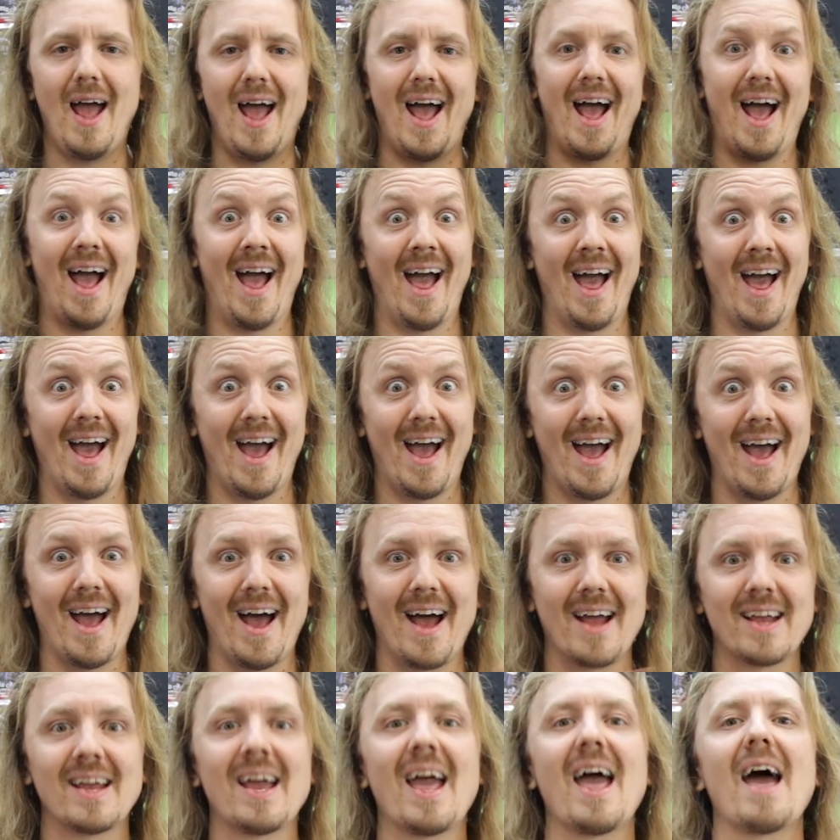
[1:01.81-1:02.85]
Ha ha!
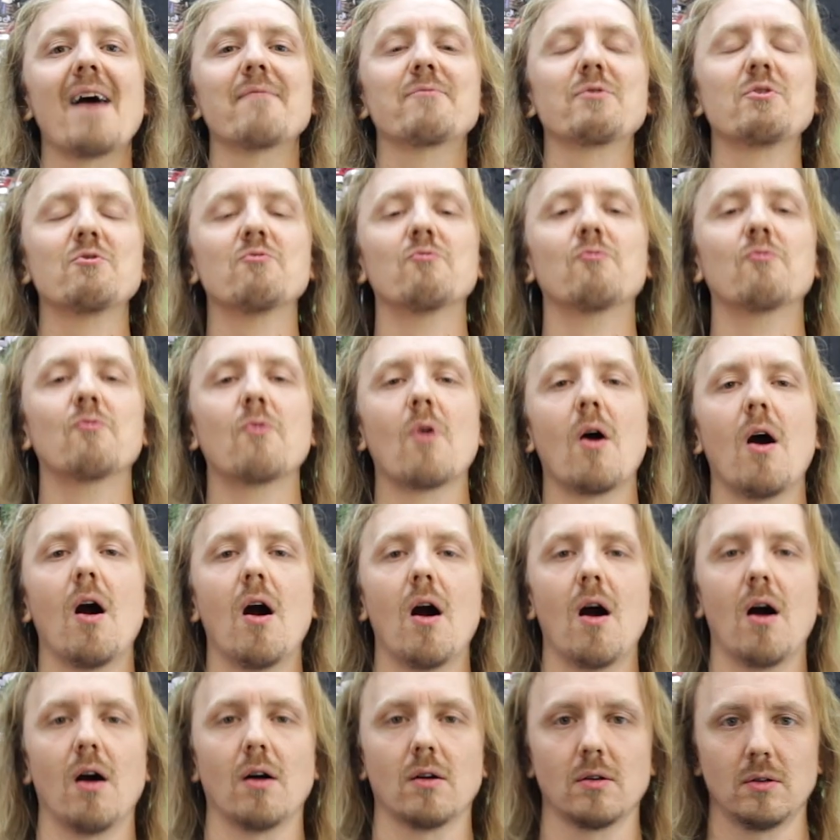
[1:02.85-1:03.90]
I have you
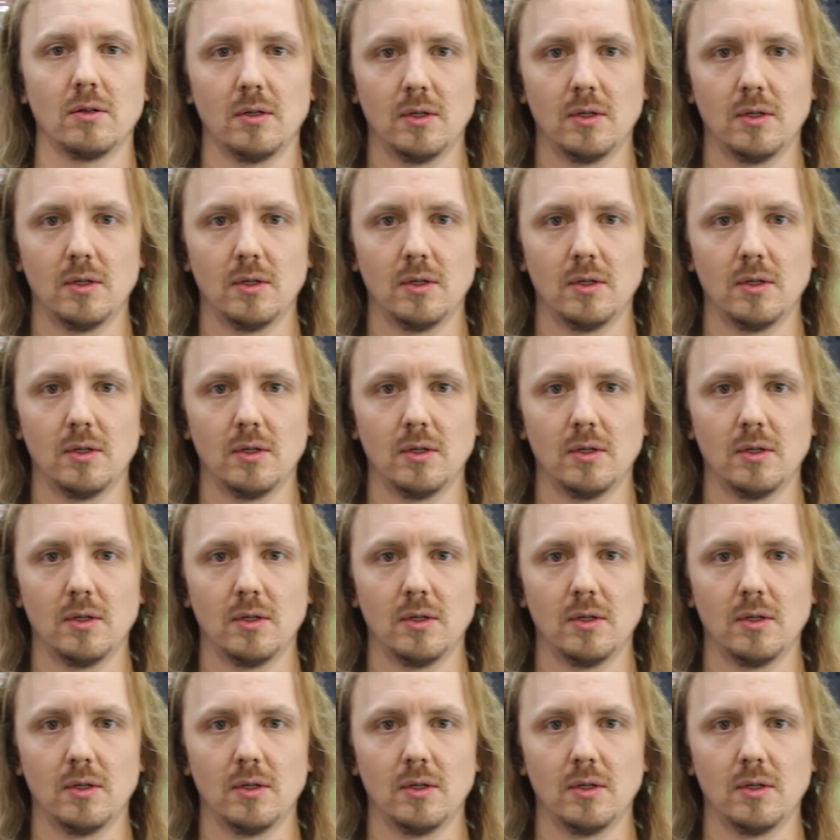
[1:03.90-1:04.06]
wrong.